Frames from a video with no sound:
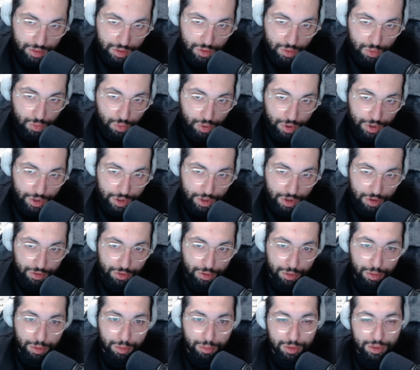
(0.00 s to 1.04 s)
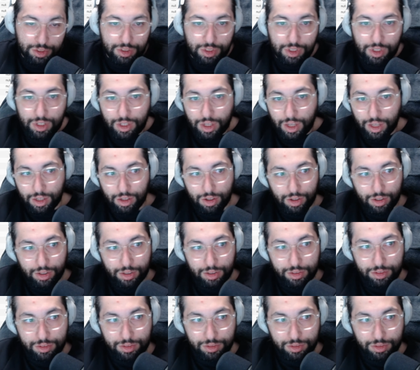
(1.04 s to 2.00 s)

What do you got for me, Mr. AI?